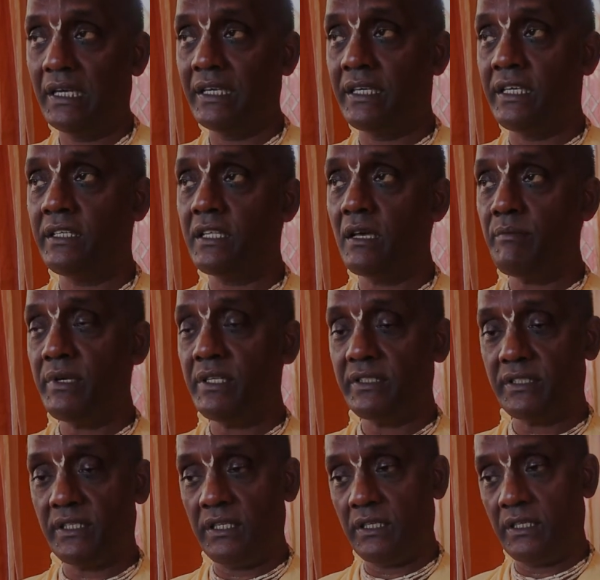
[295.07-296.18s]
Gita means
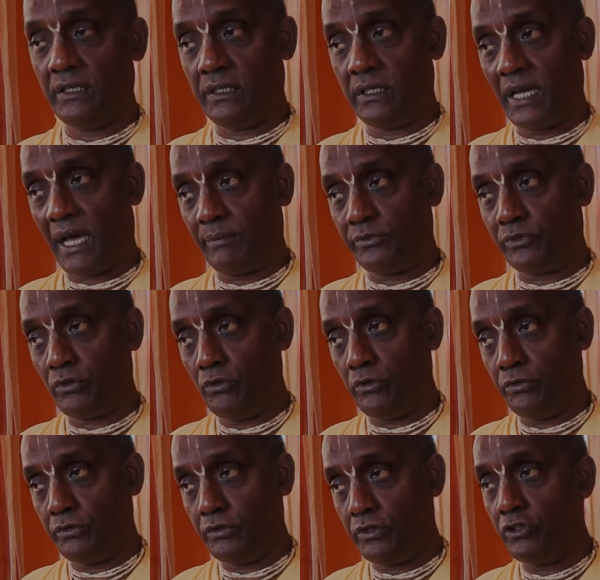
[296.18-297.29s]
the
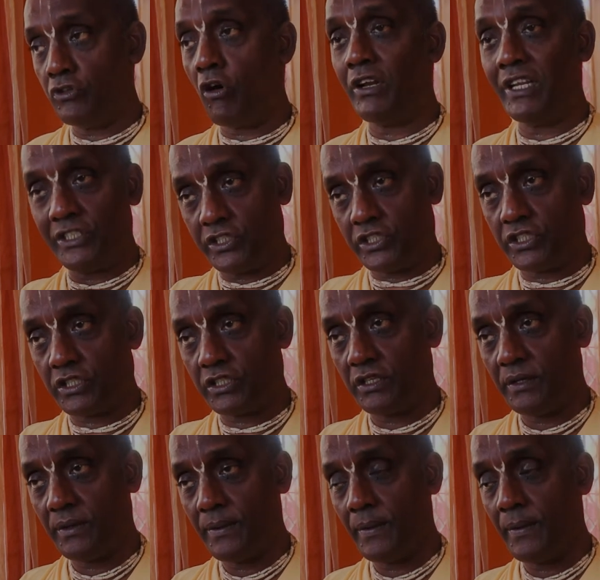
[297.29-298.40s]
absolute knowledge,
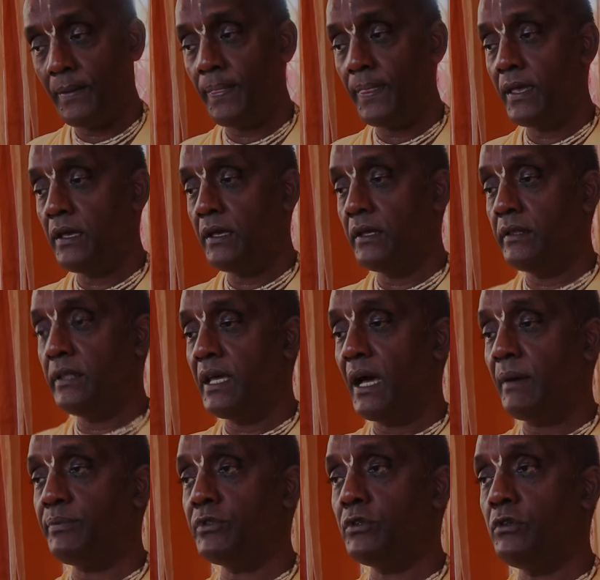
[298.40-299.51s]
the
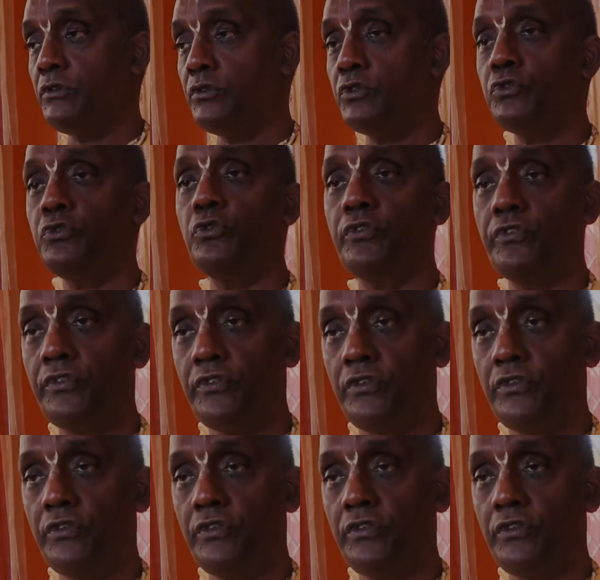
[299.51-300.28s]
absolute truth.